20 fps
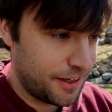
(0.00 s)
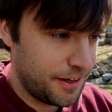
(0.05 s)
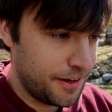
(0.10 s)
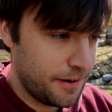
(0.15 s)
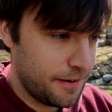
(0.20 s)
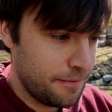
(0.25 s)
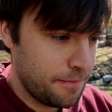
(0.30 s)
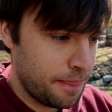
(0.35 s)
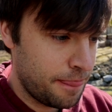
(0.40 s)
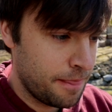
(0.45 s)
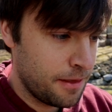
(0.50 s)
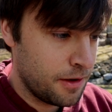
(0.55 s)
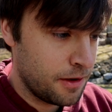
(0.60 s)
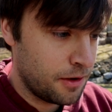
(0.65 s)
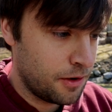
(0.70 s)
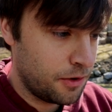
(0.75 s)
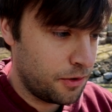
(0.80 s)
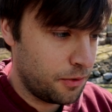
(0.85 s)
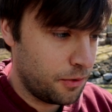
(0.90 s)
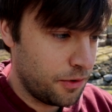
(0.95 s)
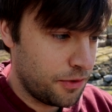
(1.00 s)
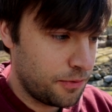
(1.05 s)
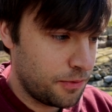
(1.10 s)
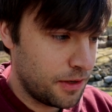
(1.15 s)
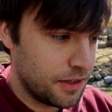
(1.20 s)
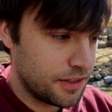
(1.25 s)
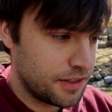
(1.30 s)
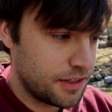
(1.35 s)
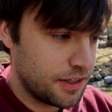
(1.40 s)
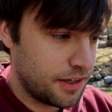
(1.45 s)
here.
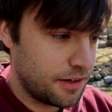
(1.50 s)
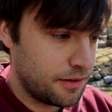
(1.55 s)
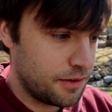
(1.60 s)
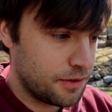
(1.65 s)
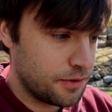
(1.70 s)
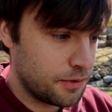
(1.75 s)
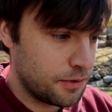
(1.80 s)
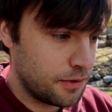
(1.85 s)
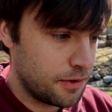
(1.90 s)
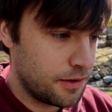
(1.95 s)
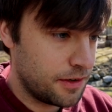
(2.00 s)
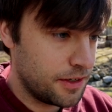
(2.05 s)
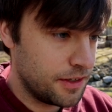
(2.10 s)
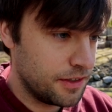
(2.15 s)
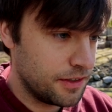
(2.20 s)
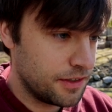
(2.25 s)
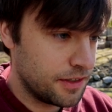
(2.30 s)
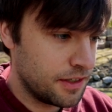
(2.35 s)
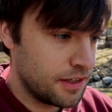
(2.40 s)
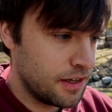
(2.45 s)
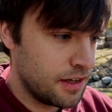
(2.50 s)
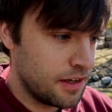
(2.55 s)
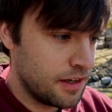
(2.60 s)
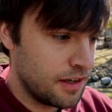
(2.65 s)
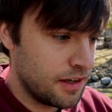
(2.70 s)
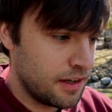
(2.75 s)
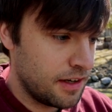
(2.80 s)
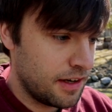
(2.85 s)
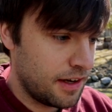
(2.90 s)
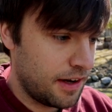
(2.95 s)
Northwest Territories.
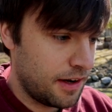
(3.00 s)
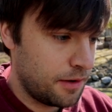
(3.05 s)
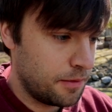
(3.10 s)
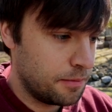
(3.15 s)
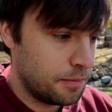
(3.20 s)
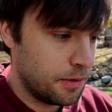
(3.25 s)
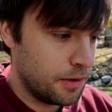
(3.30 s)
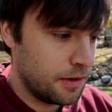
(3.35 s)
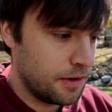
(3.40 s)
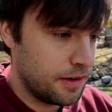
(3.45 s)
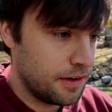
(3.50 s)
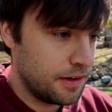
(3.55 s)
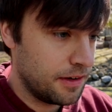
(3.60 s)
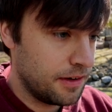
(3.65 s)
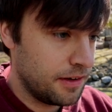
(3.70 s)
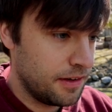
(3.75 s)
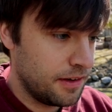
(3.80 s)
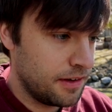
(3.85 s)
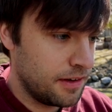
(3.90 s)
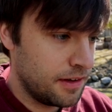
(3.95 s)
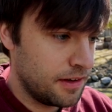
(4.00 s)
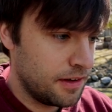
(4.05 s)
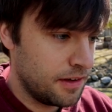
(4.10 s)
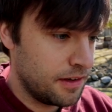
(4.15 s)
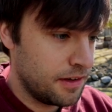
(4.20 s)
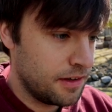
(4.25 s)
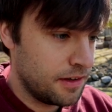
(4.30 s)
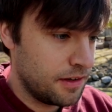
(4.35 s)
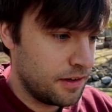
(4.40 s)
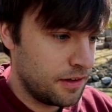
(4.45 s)
Alberta.
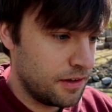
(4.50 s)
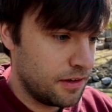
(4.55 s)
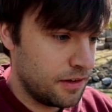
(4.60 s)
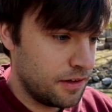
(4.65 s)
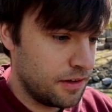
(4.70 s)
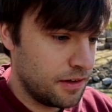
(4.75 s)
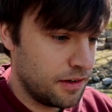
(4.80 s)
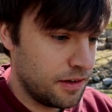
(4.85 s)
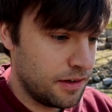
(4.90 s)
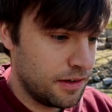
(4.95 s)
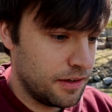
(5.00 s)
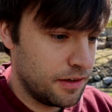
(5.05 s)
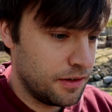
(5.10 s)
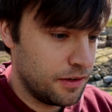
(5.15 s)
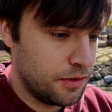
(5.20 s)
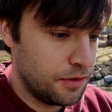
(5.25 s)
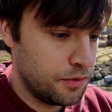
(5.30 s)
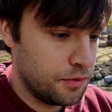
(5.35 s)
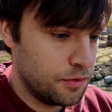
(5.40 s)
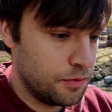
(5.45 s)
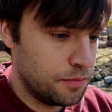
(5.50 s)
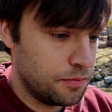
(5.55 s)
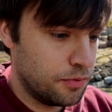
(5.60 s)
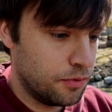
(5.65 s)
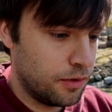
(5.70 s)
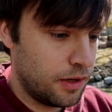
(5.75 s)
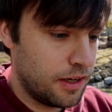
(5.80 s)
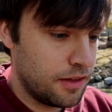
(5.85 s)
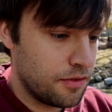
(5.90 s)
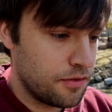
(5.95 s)
New
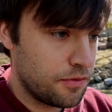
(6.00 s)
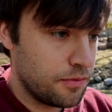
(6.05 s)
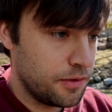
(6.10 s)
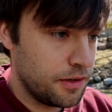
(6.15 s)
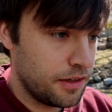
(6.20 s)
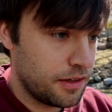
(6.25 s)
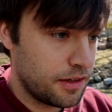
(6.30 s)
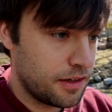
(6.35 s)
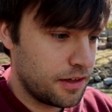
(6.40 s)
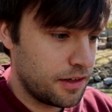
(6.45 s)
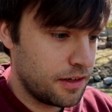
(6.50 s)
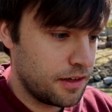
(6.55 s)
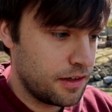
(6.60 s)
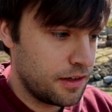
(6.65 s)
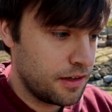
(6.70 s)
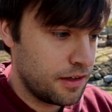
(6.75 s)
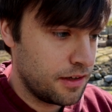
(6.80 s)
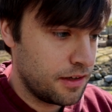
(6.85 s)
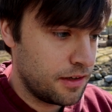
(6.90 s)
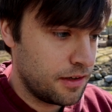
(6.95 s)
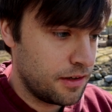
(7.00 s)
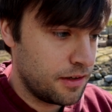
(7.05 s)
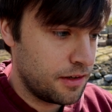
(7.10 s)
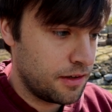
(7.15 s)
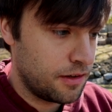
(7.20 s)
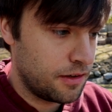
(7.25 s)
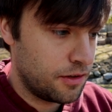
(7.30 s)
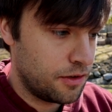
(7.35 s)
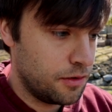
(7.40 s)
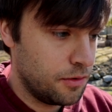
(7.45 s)
Brunswick.
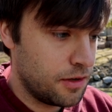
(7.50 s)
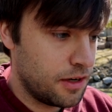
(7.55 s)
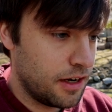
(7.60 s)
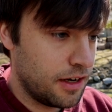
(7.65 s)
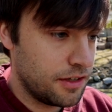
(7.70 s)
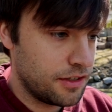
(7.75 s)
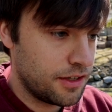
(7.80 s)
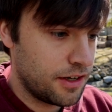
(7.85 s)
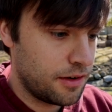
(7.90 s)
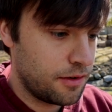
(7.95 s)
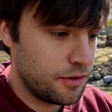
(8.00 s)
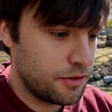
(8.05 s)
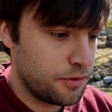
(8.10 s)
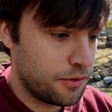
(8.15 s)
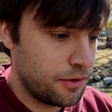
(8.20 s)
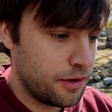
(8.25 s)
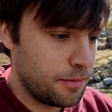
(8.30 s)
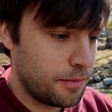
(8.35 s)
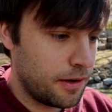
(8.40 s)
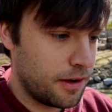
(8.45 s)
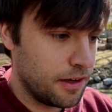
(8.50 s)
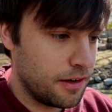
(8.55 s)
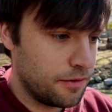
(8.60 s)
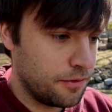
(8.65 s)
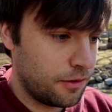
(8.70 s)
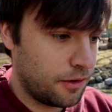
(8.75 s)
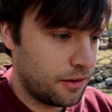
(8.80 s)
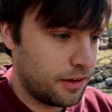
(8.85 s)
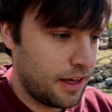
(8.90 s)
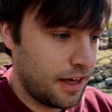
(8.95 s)
Yukon Territory by
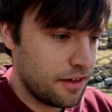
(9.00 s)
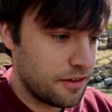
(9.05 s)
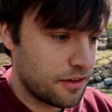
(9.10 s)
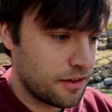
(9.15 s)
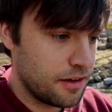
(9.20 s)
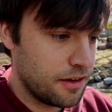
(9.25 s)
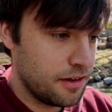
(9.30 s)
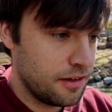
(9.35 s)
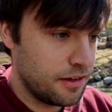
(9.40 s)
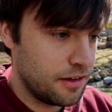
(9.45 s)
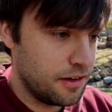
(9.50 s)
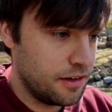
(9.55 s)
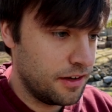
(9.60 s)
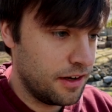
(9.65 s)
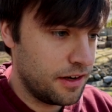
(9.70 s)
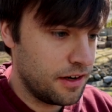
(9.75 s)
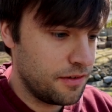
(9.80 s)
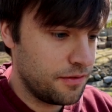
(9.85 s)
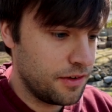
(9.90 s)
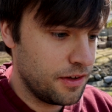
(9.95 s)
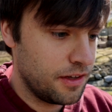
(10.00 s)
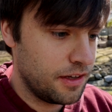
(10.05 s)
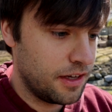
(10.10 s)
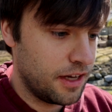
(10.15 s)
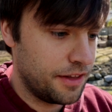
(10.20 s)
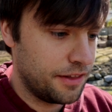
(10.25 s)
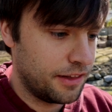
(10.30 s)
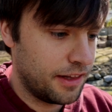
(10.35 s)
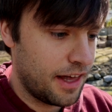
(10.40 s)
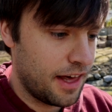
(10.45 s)
Alaska. Nunavut.
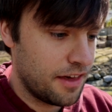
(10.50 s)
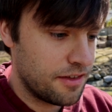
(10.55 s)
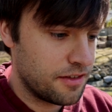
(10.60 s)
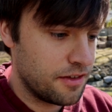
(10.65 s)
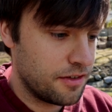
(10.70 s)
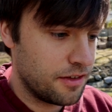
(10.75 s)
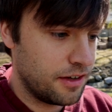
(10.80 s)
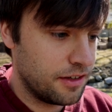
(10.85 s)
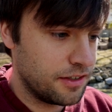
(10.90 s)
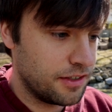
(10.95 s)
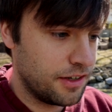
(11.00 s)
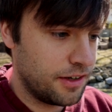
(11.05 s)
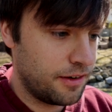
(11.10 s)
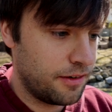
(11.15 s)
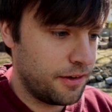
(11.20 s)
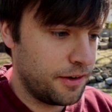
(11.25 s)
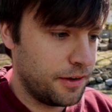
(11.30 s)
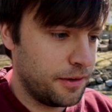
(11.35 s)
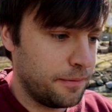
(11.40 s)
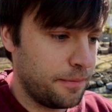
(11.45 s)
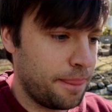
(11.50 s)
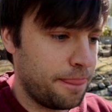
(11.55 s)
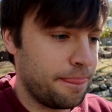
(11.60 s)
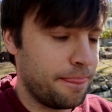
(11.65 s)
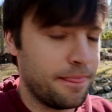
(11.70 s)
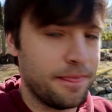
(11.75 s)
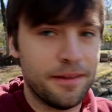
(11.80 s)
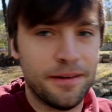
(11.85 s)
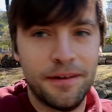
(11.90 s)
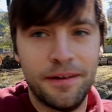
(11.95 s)
And last is Ontario.
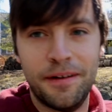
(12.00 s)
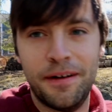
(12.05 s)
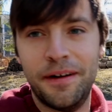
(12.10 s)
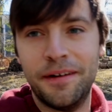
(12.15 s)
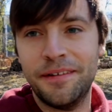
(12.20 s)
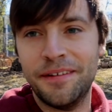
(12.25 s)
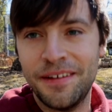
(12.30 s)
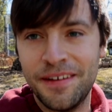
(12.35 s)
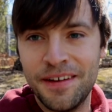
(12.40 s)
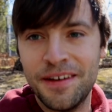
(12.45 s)
All right.